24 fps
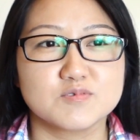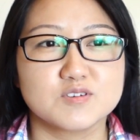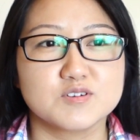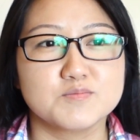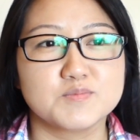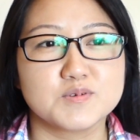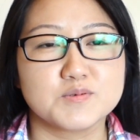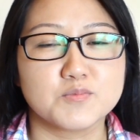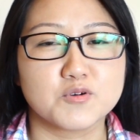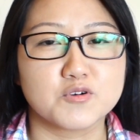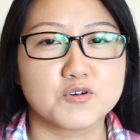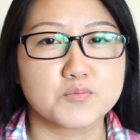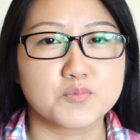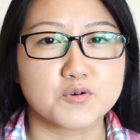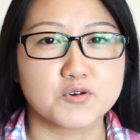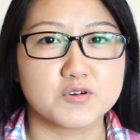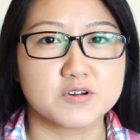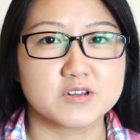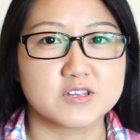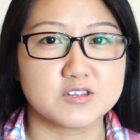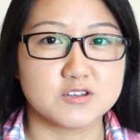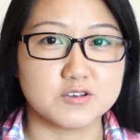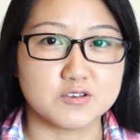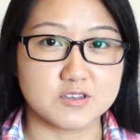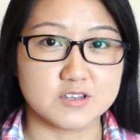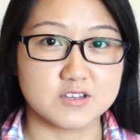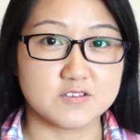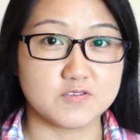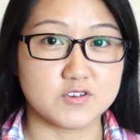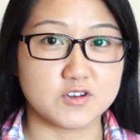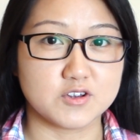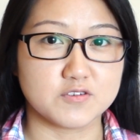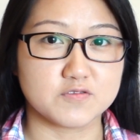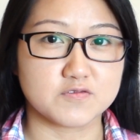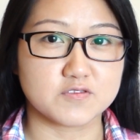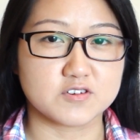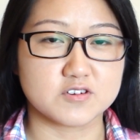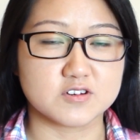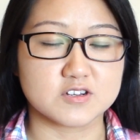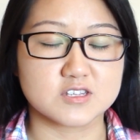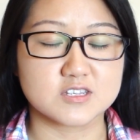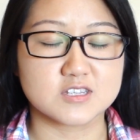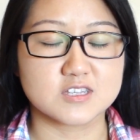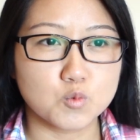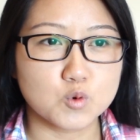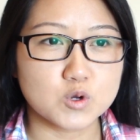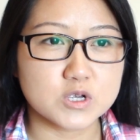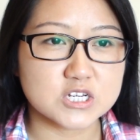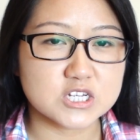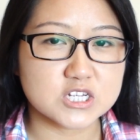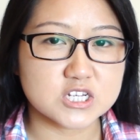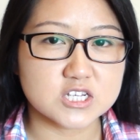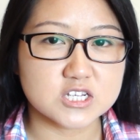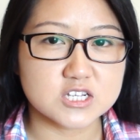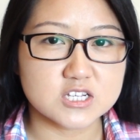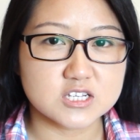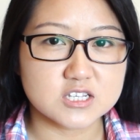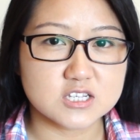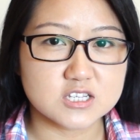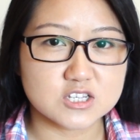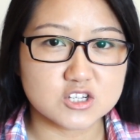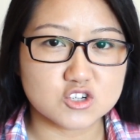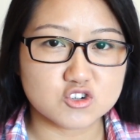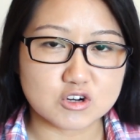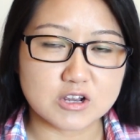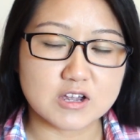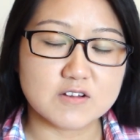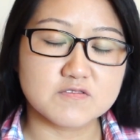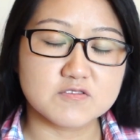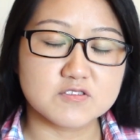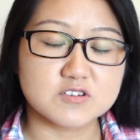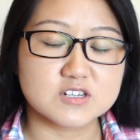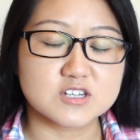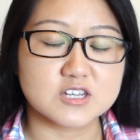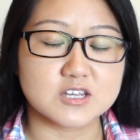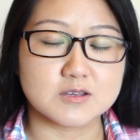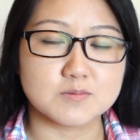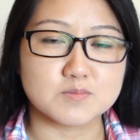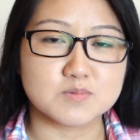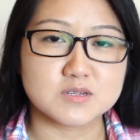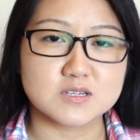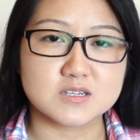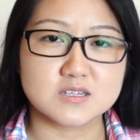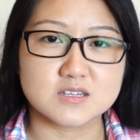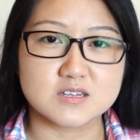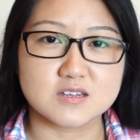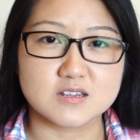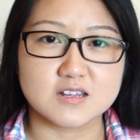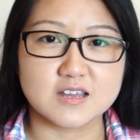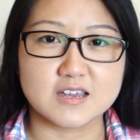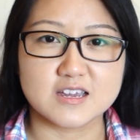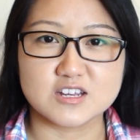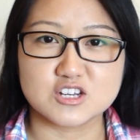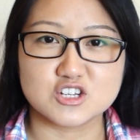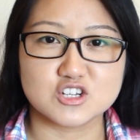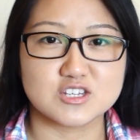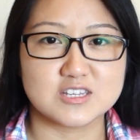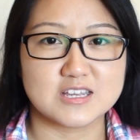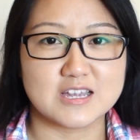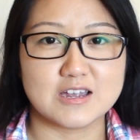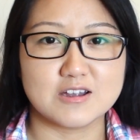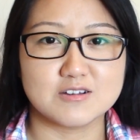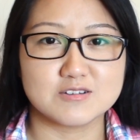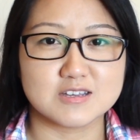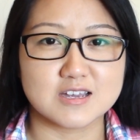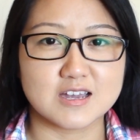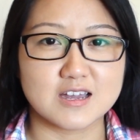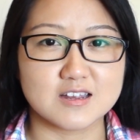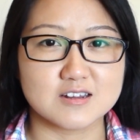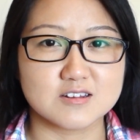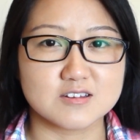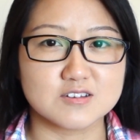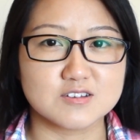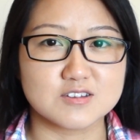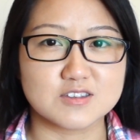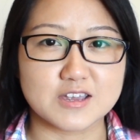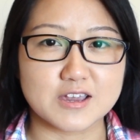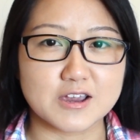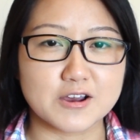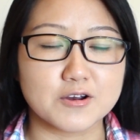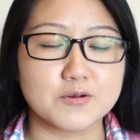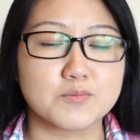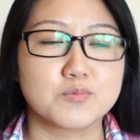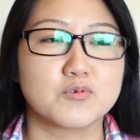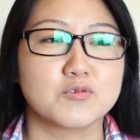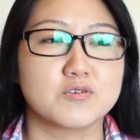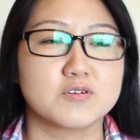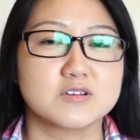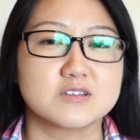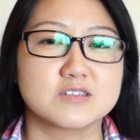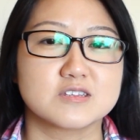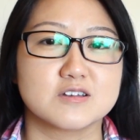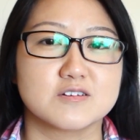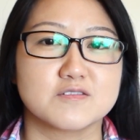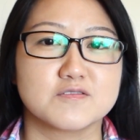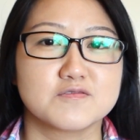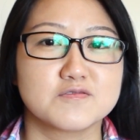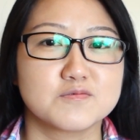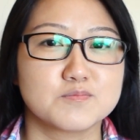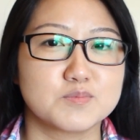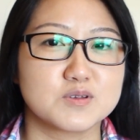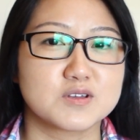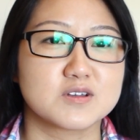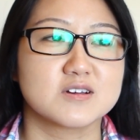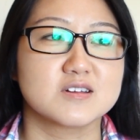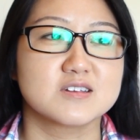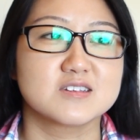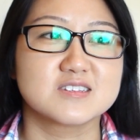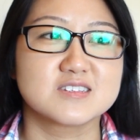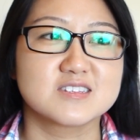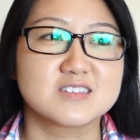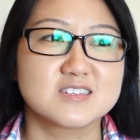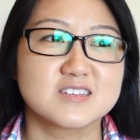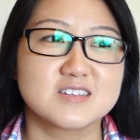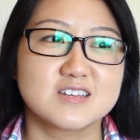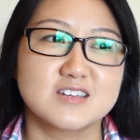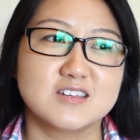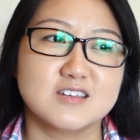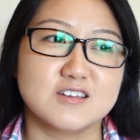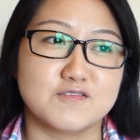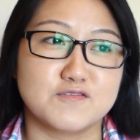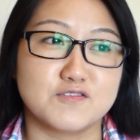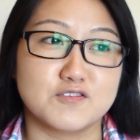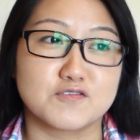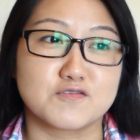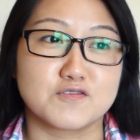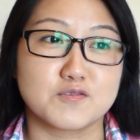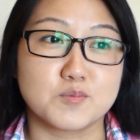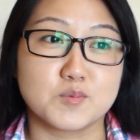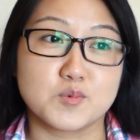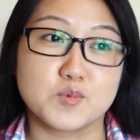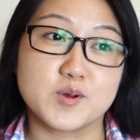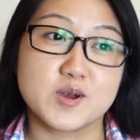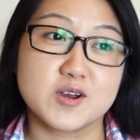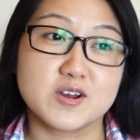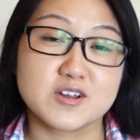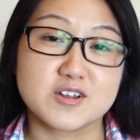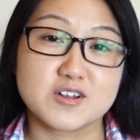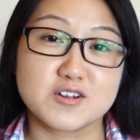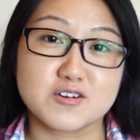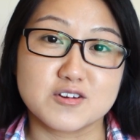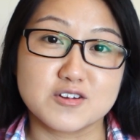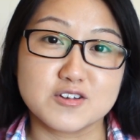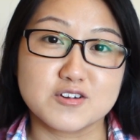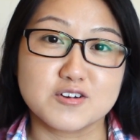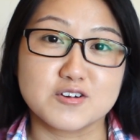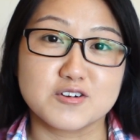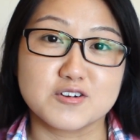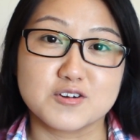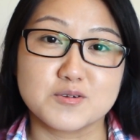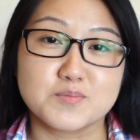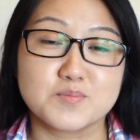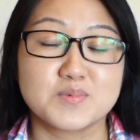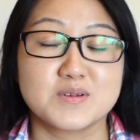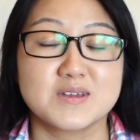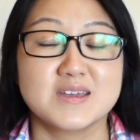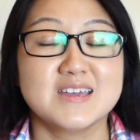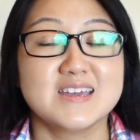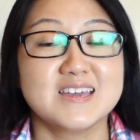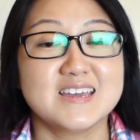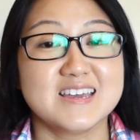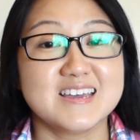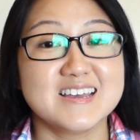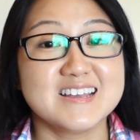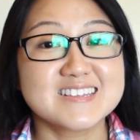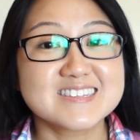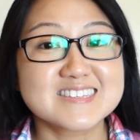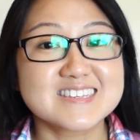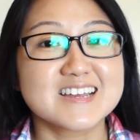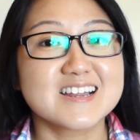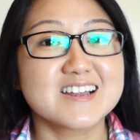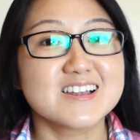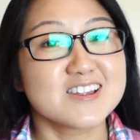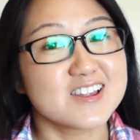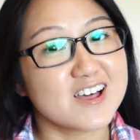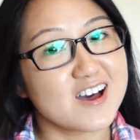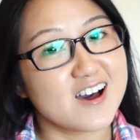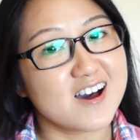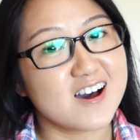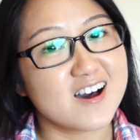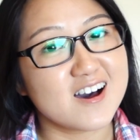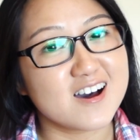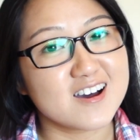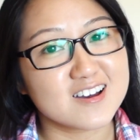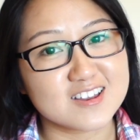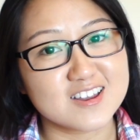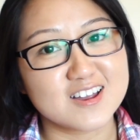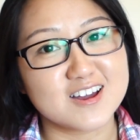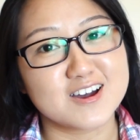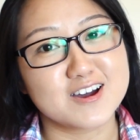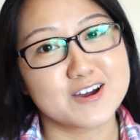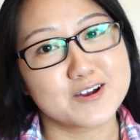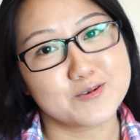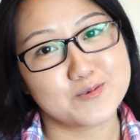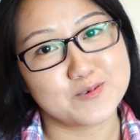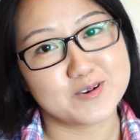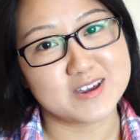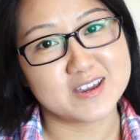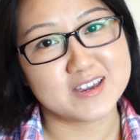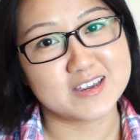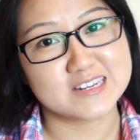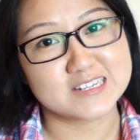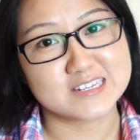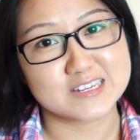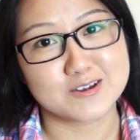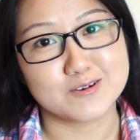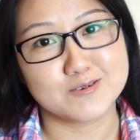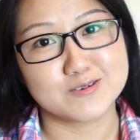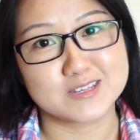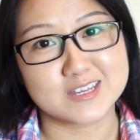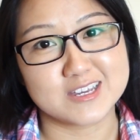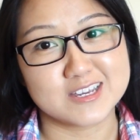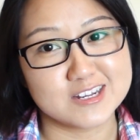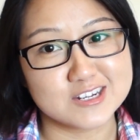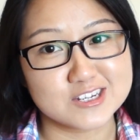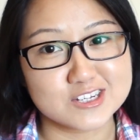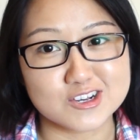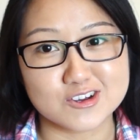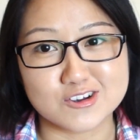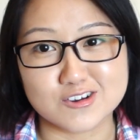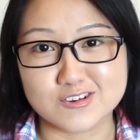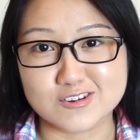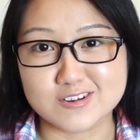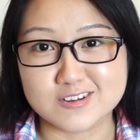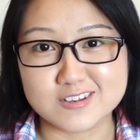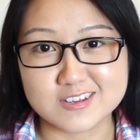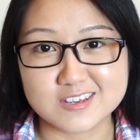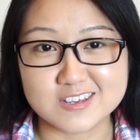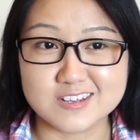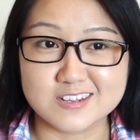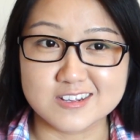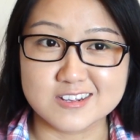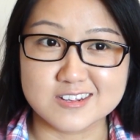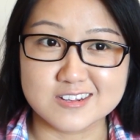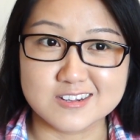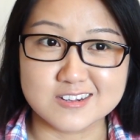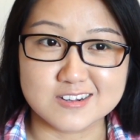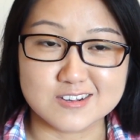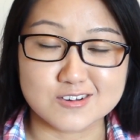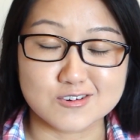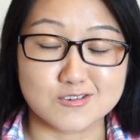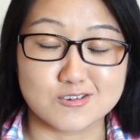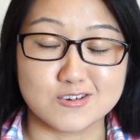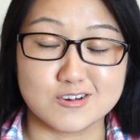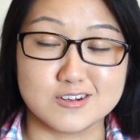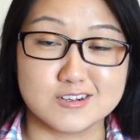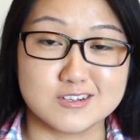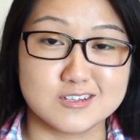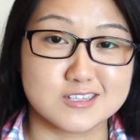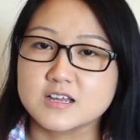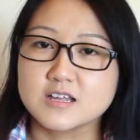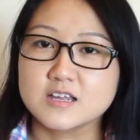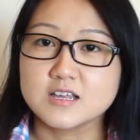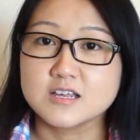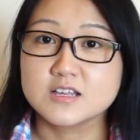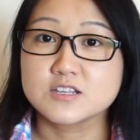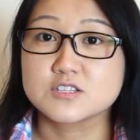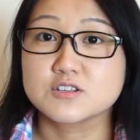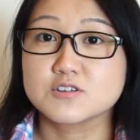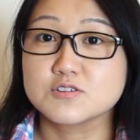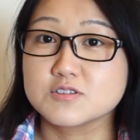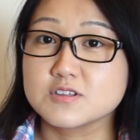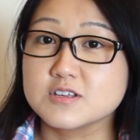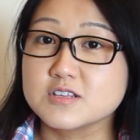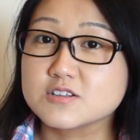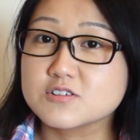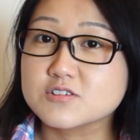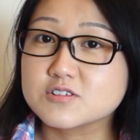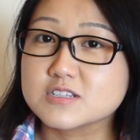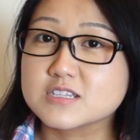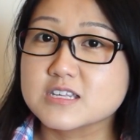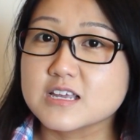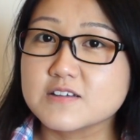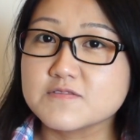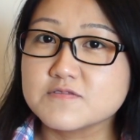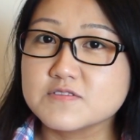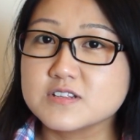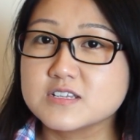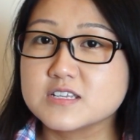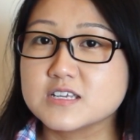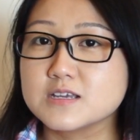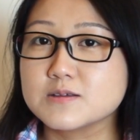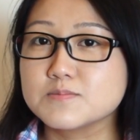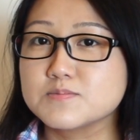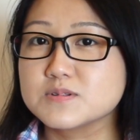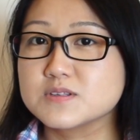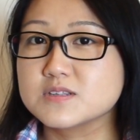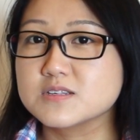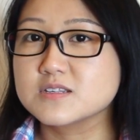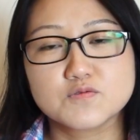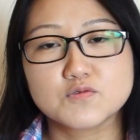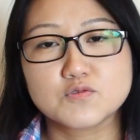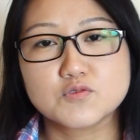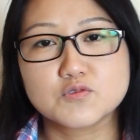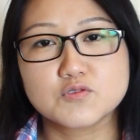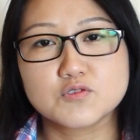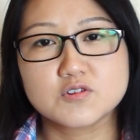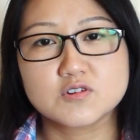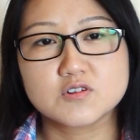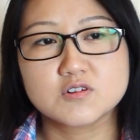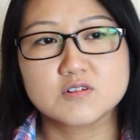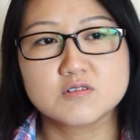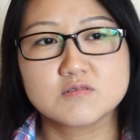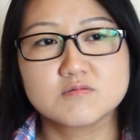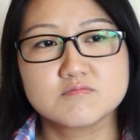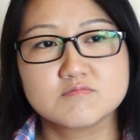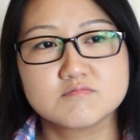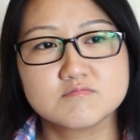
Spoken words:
it'd be more important to do this video first, which is travel tips, like just how to handle the airport and stuff. Because if you're from America or Europe, it's a long way to go to Incheon in Korea. So these are 7 tips for